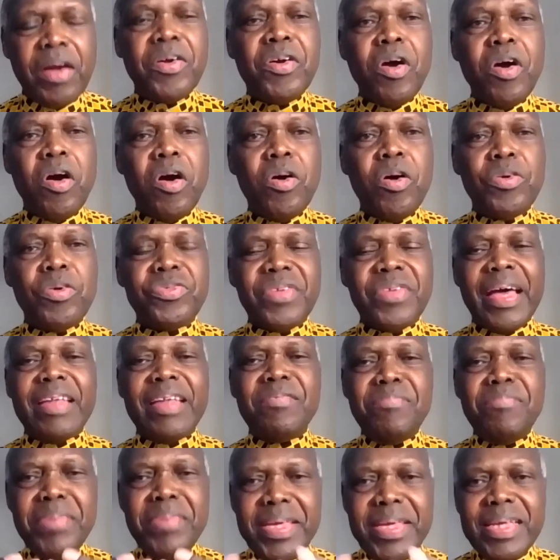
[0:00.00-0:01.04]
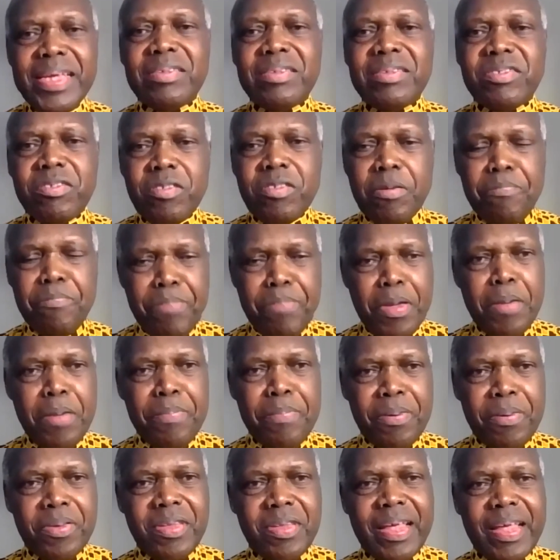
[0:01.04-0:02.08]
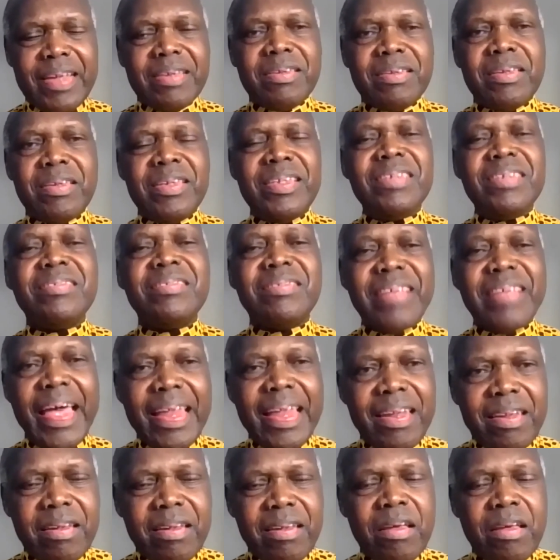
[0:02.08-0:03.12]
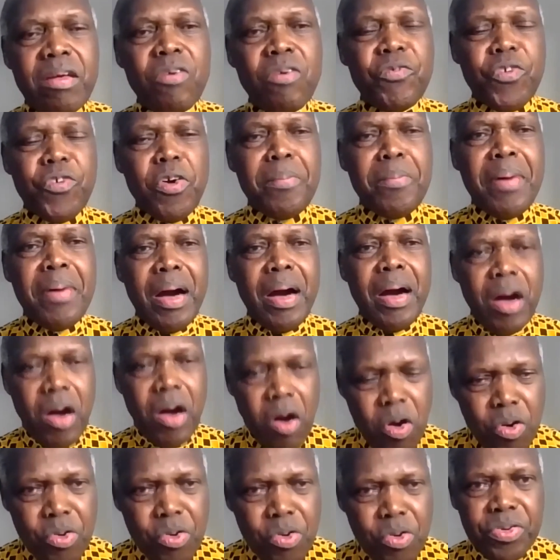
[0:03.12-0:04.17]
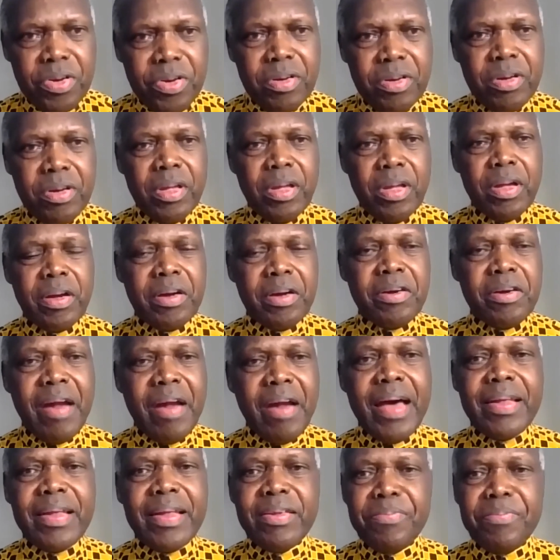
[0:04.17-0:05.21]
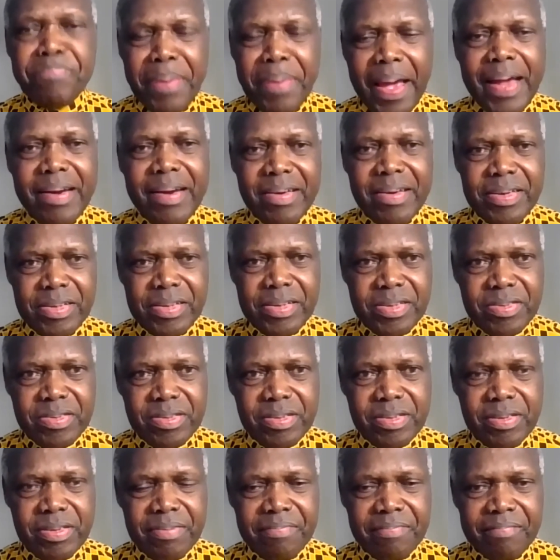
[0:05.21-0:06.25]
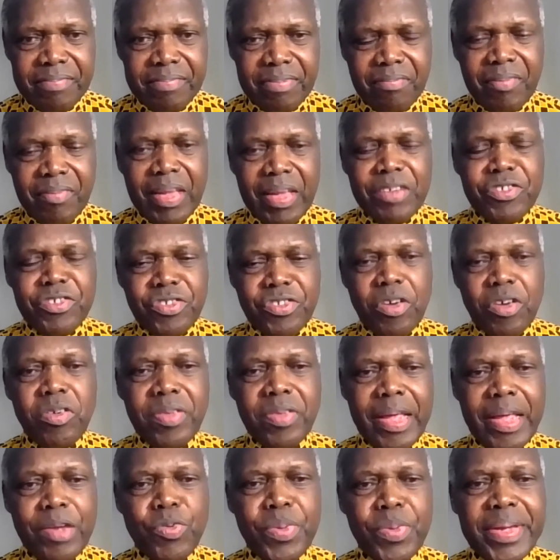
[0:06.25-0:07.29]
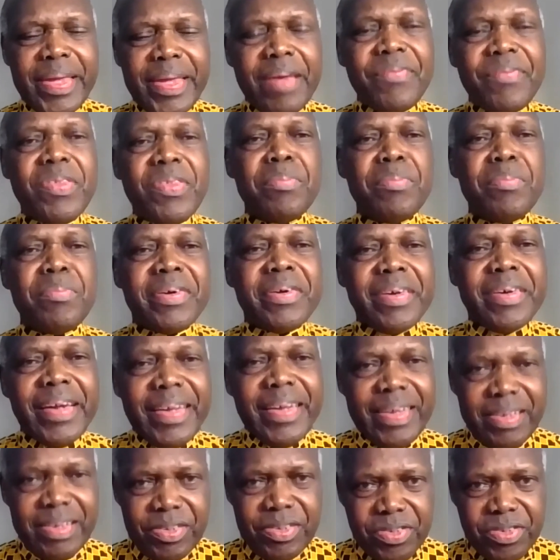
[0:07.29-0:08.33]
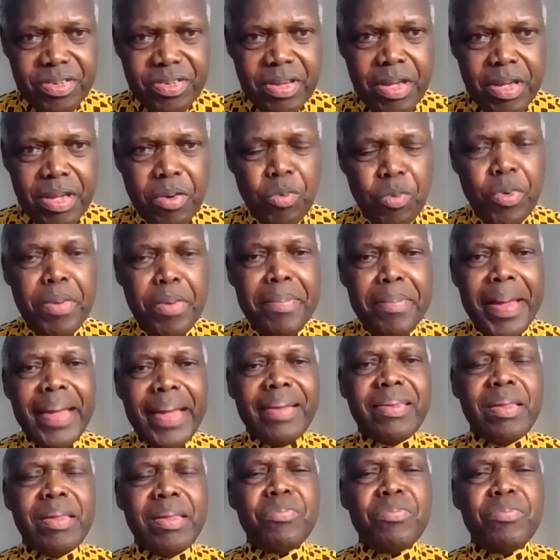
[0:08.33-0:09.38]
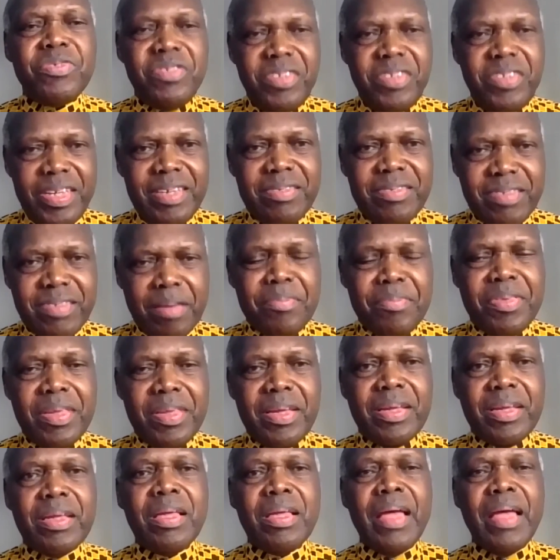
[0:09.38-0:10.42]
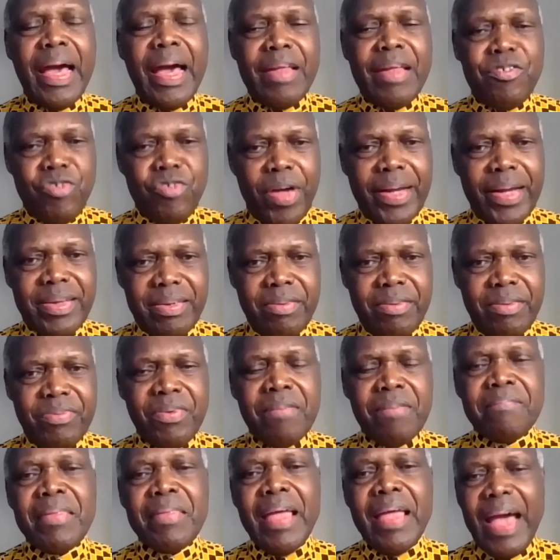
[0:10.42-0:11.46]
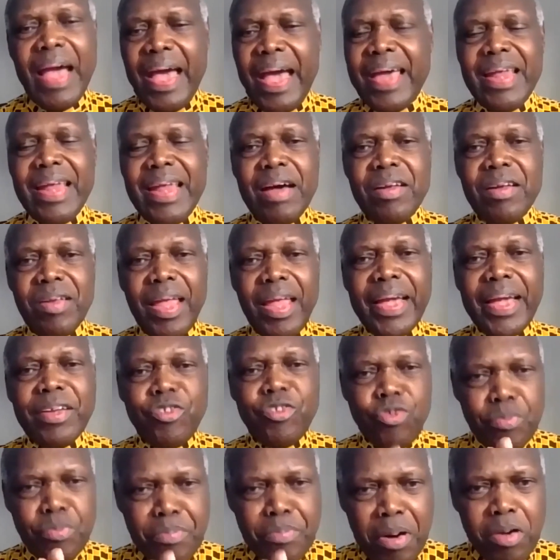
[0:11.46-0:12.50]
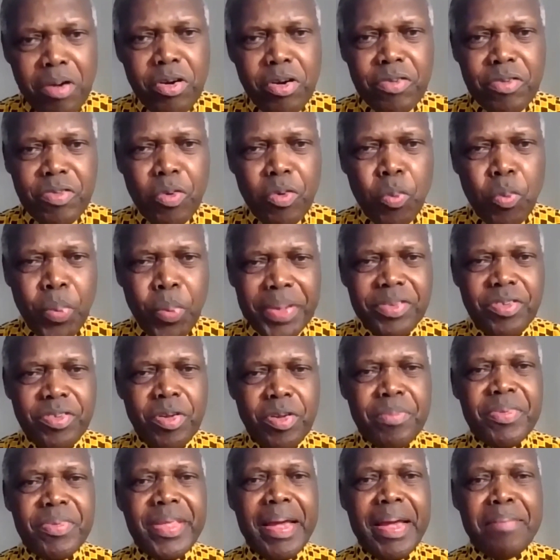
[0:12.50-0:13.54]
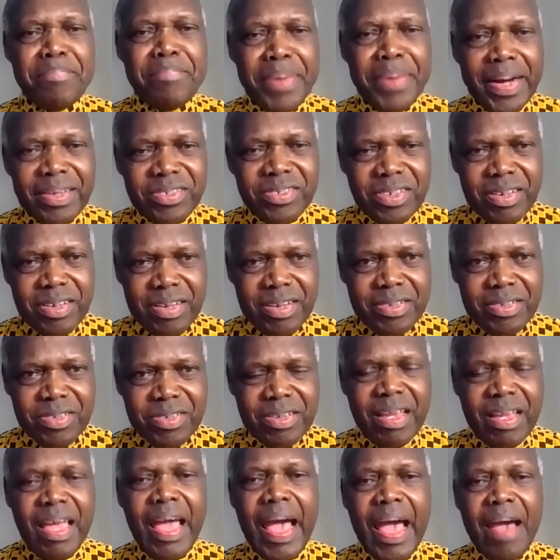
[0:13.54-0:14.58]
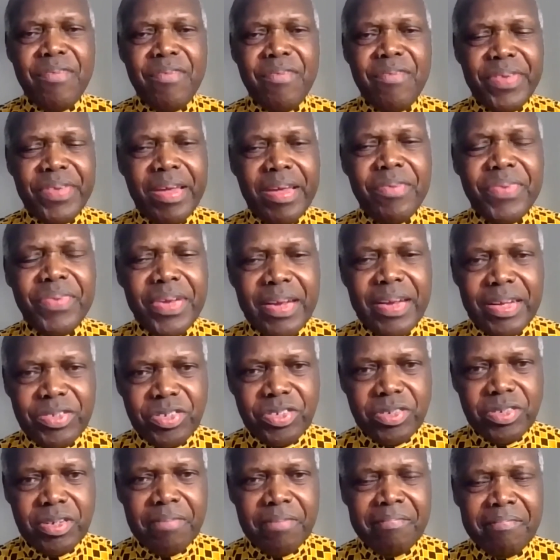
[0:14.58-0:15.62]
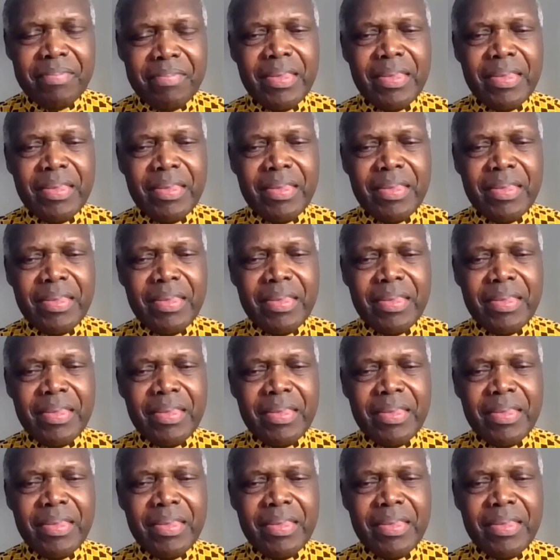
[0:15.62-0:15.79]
goes and meets the people that descend from our own grandparents, so that we give them credence, we make them see something attractive. And I'd like to borrow the wisdom the ambassadors have given us.